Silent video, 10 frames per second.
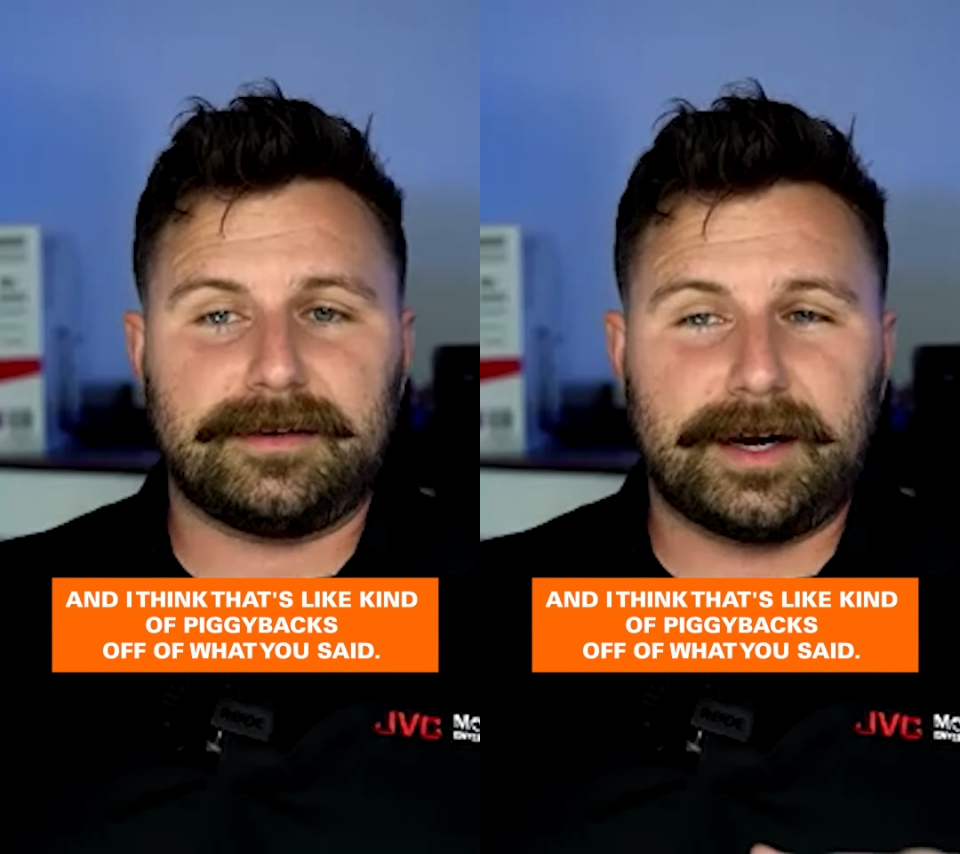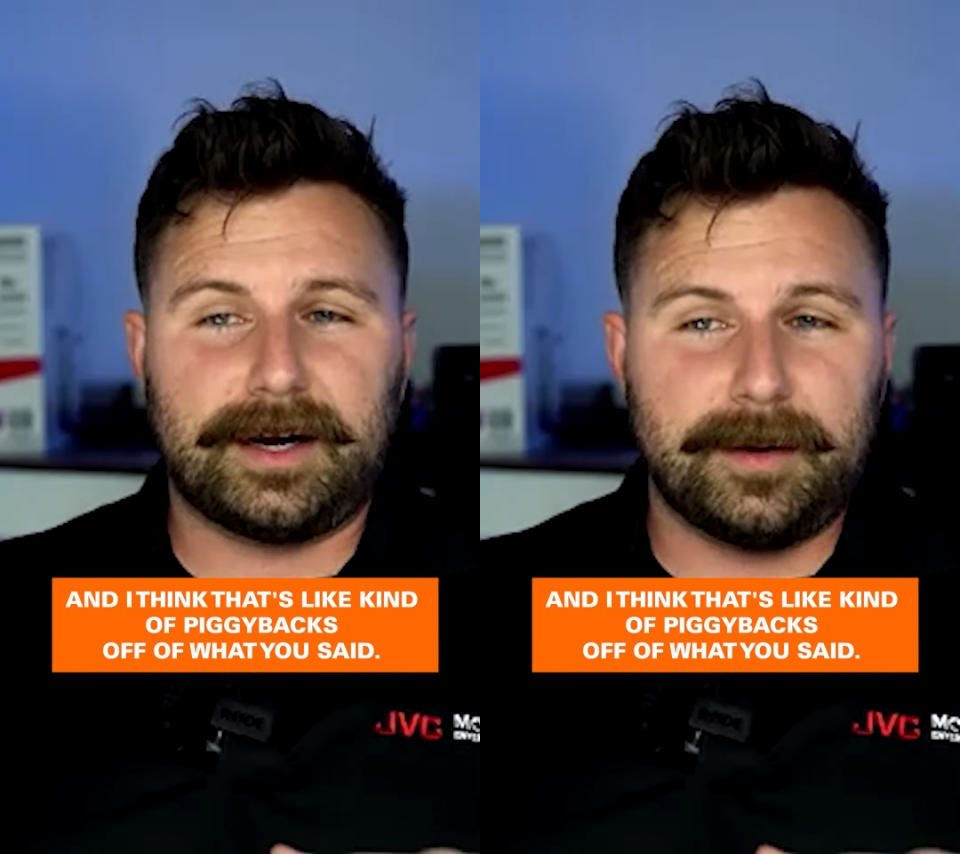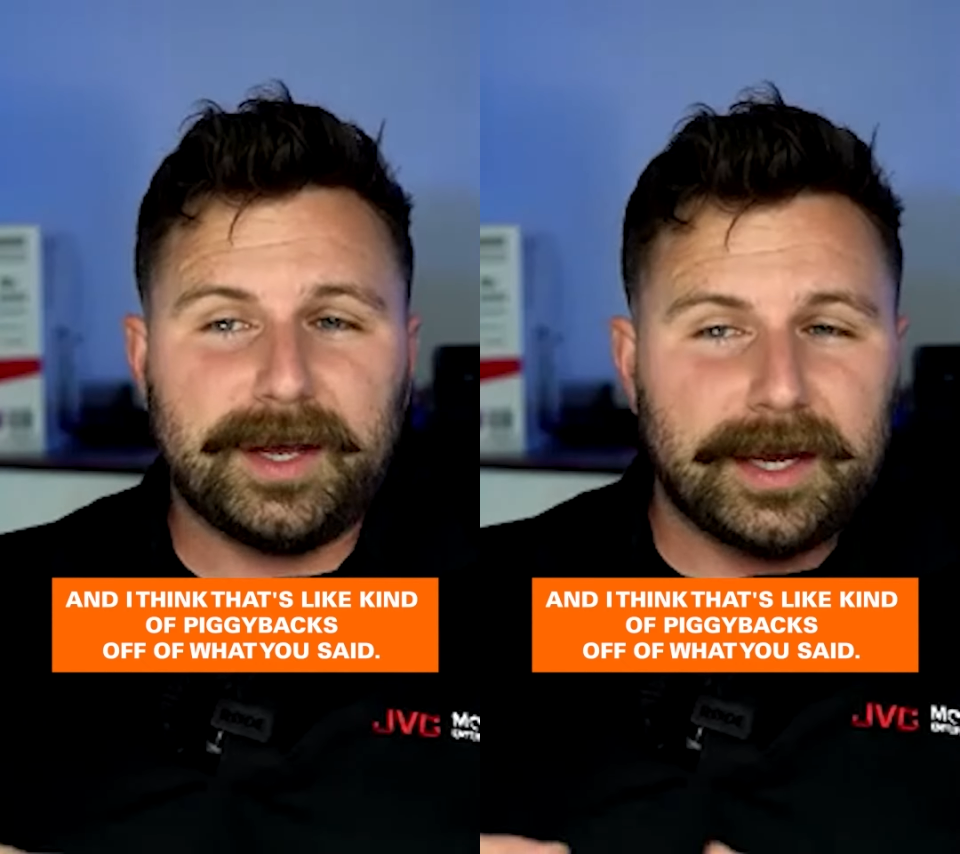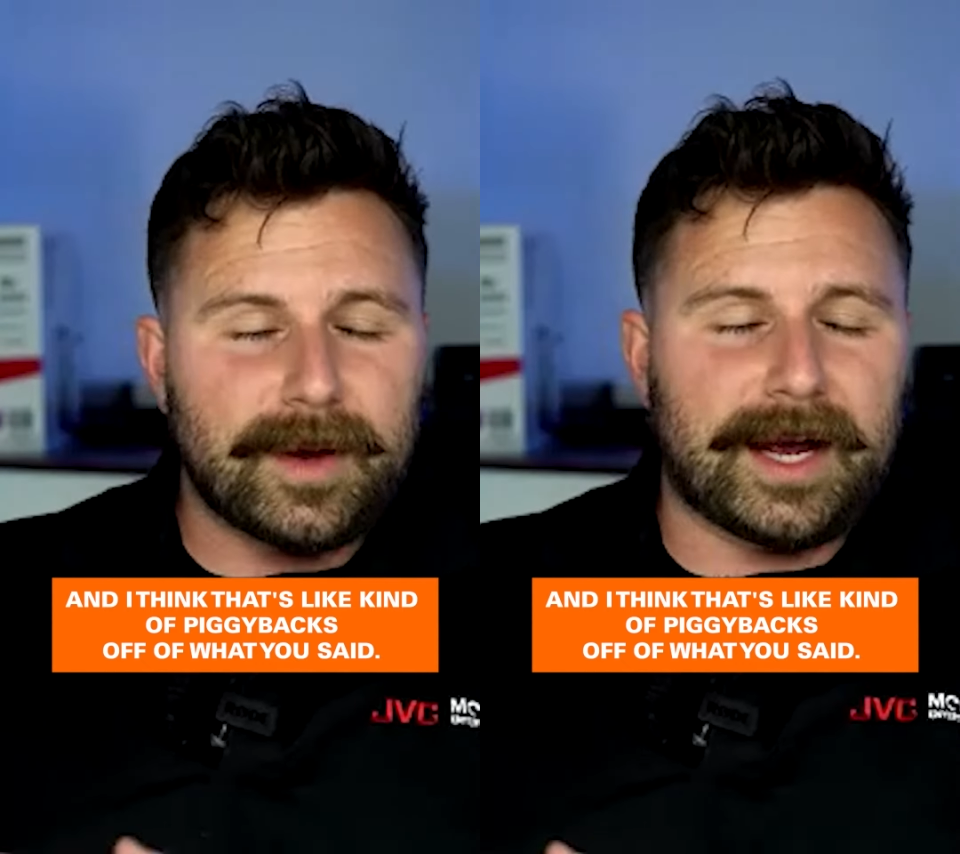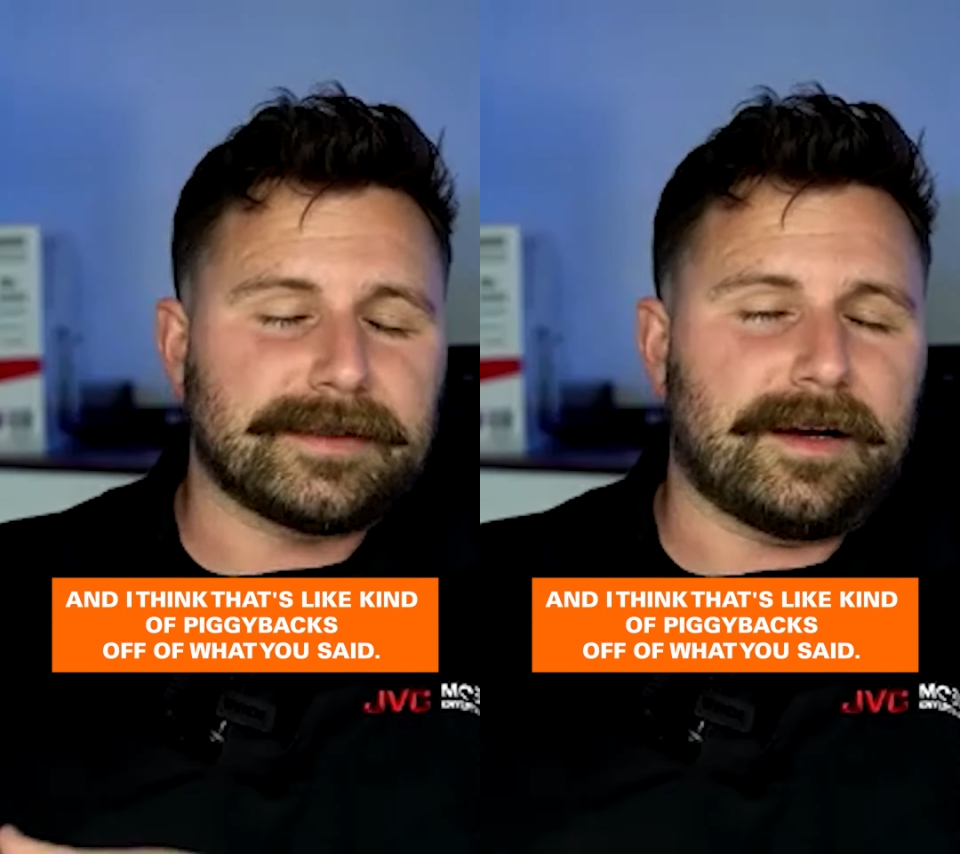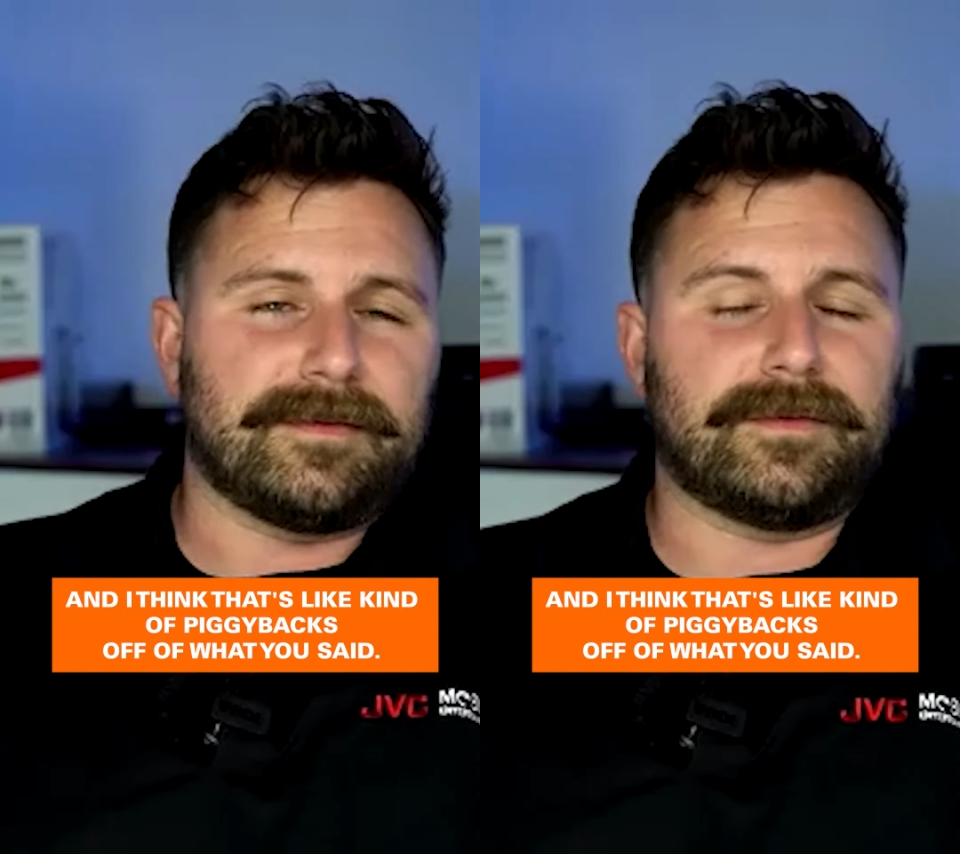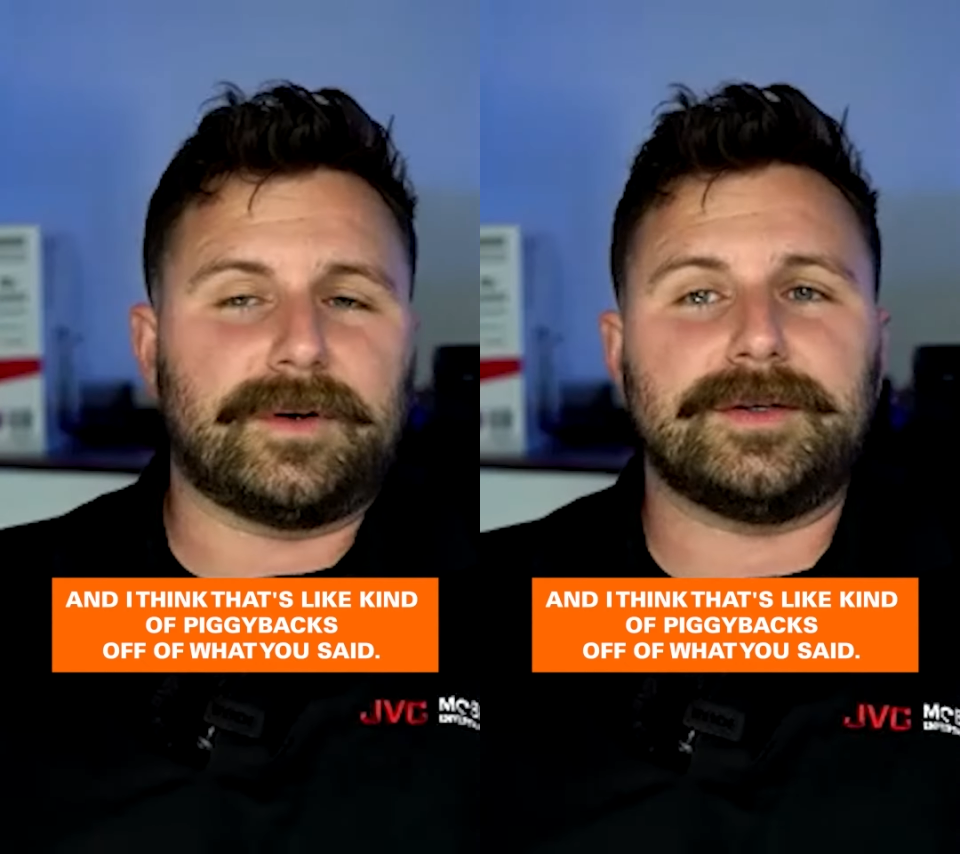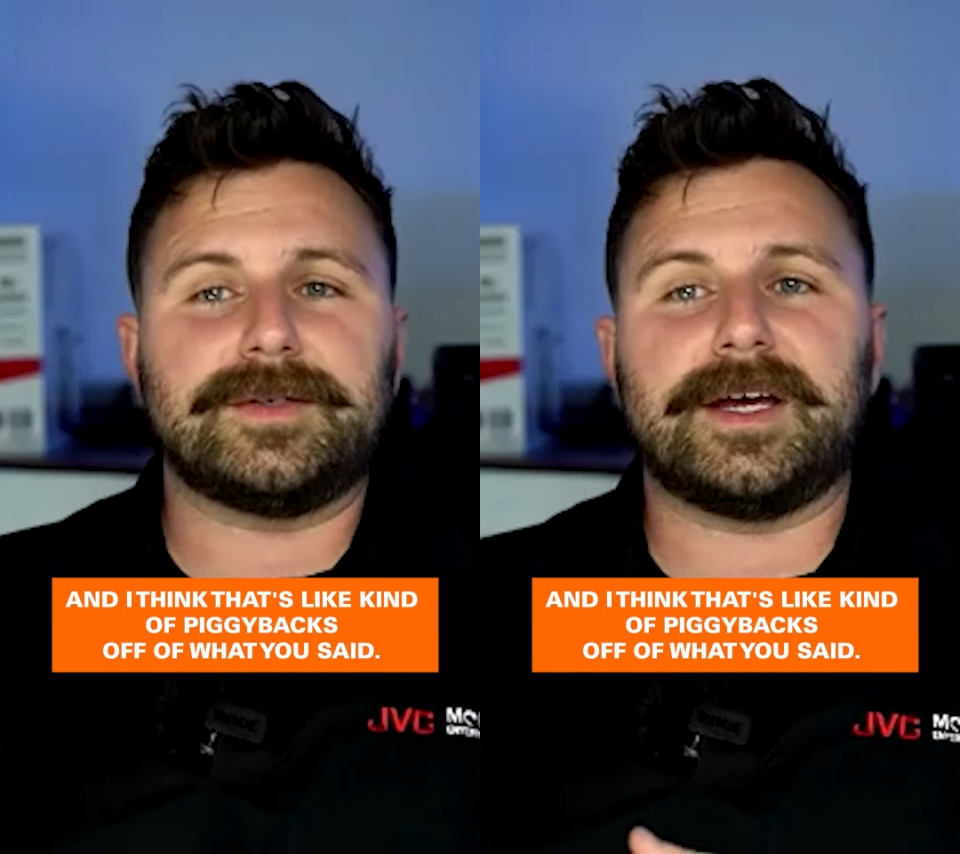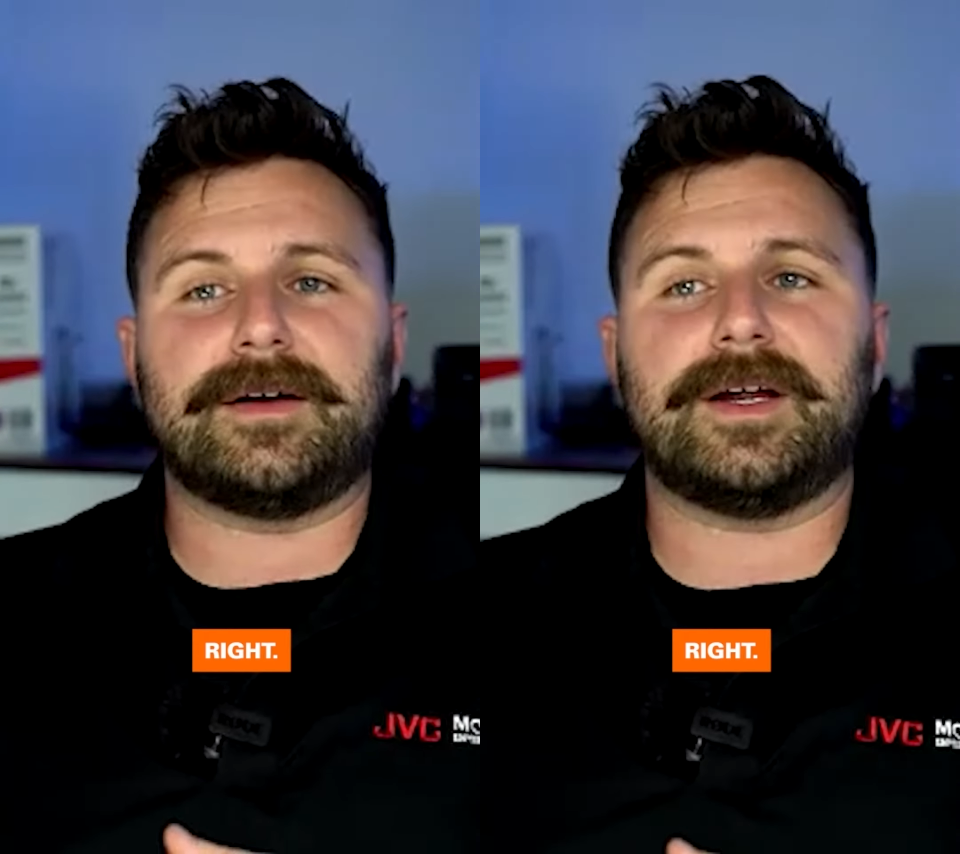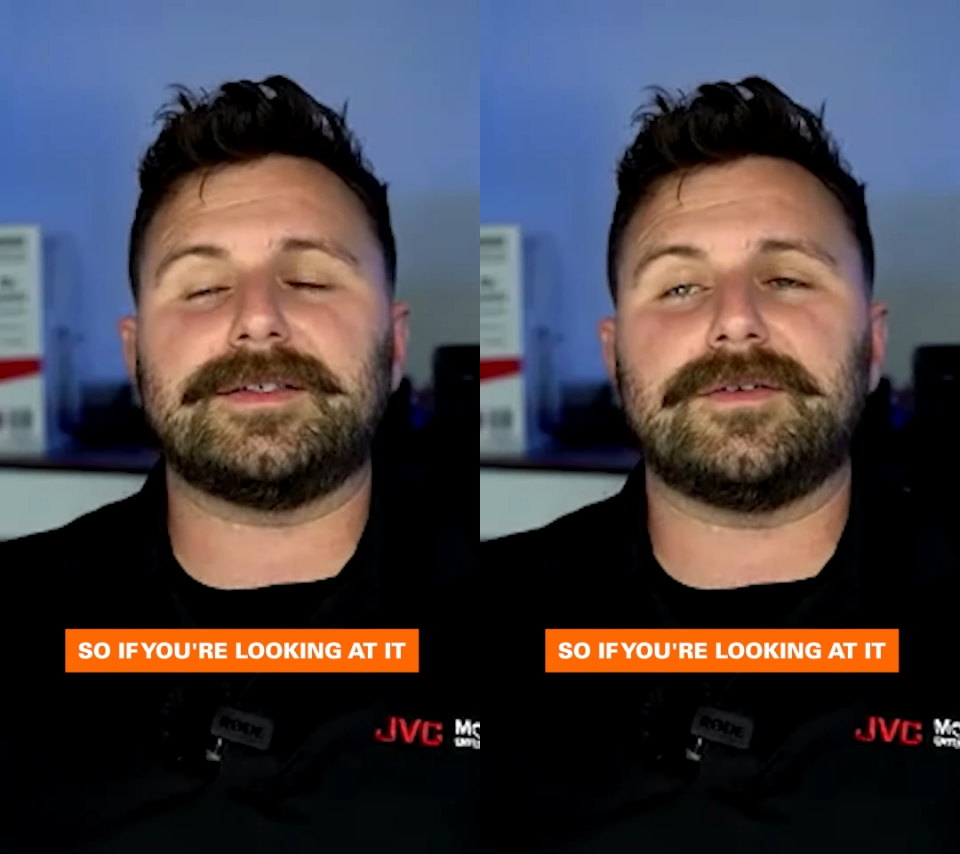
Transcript: kind of piggybacks off of what you said, right?